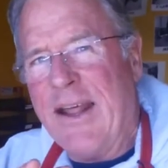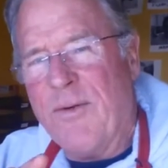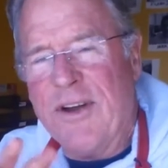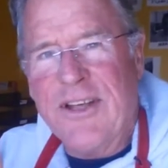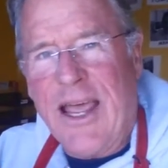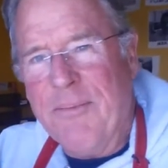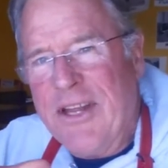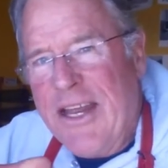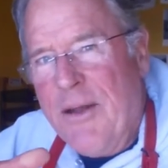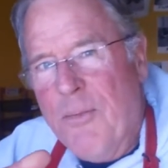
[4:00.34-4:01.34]
that over time
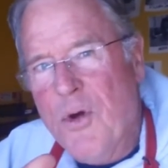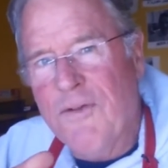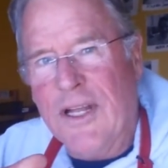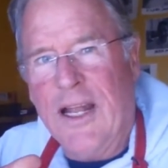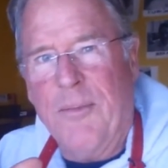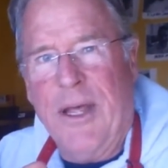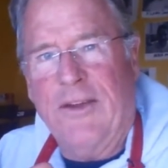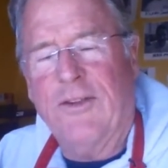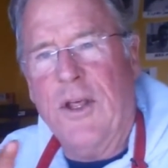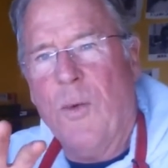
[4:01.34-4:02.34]
tend to move a little
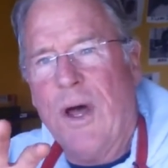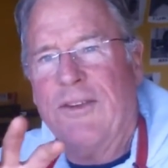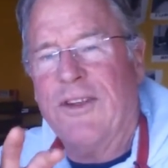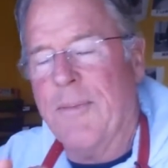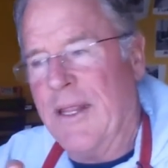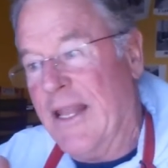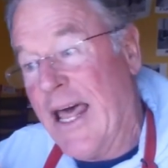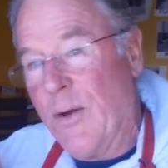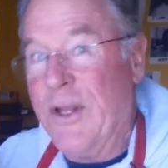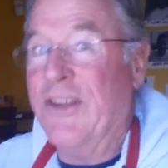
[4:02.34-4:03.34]
bit. So you want something that
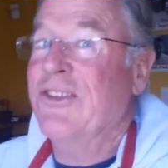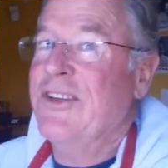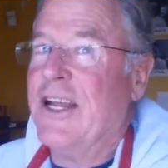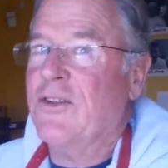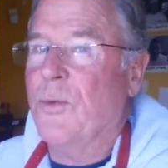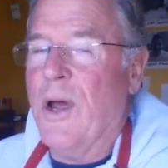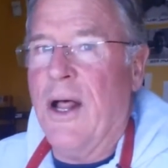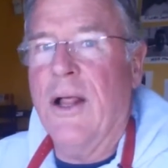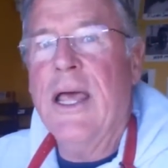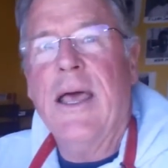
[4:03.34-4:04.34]
not only sticks
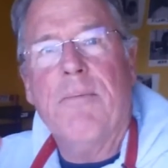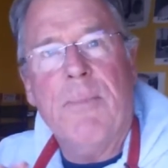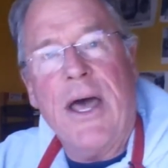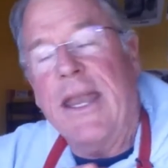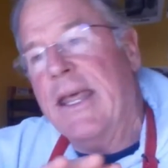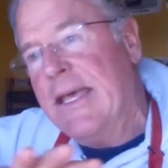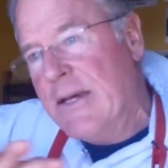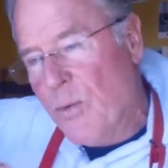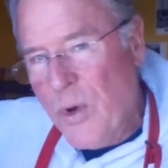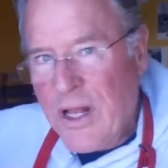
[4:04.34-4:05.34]
well, but
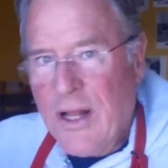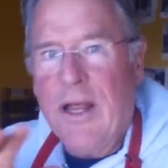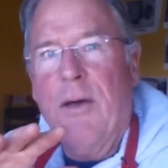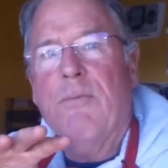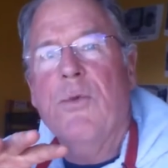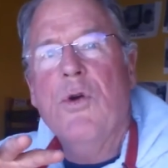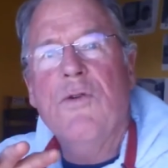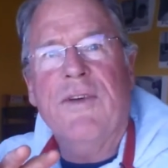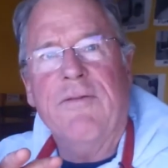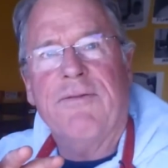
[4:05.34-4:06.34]
will
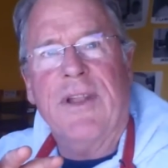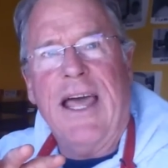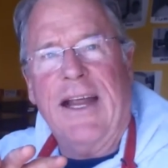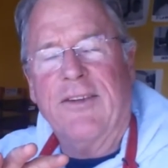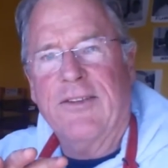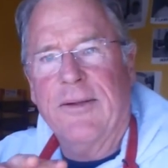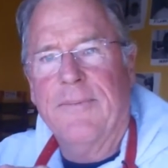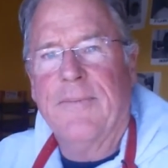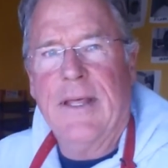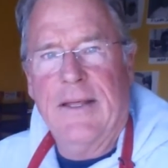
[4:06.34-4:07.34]
move and flex
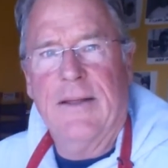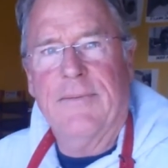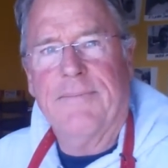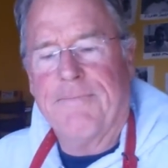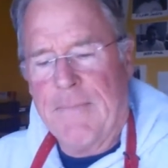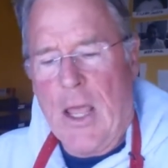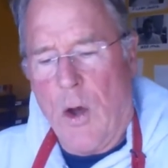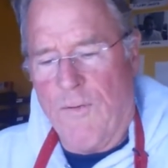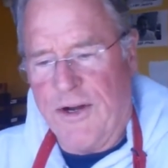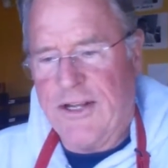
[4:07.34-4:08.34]

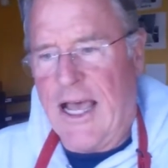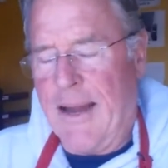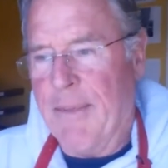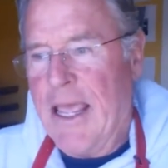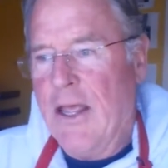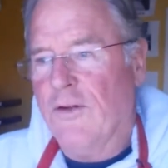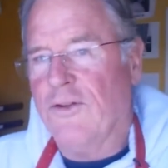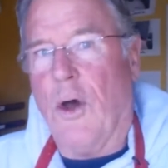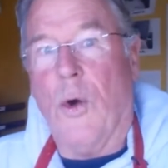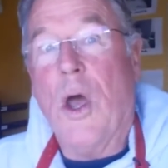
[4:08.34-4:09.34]
over time.
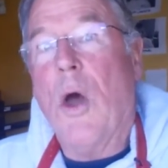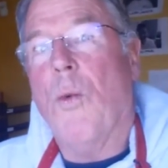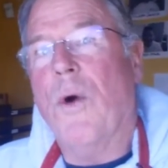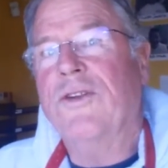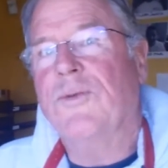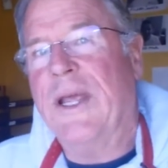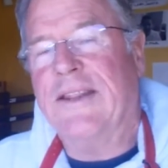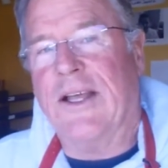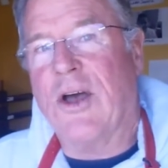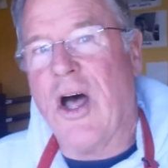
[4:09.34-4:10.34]
So once we
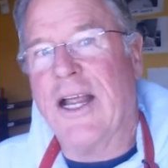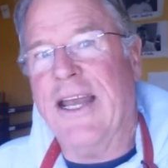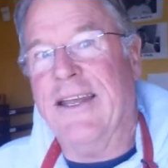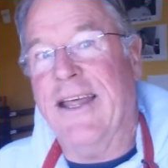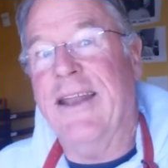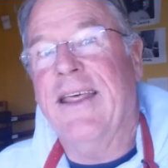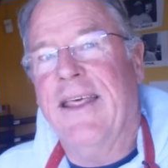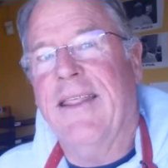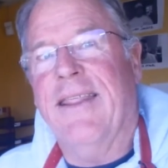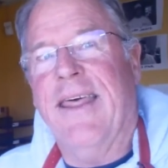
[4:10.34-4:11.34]
get the caulking done,
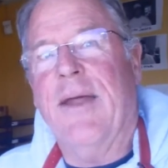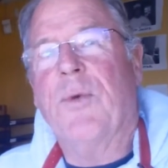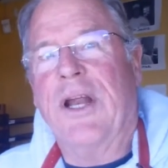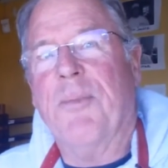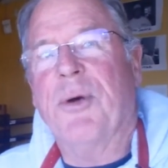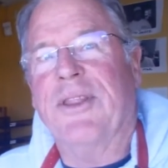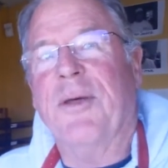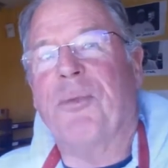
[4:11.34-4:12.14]
then we're going to put the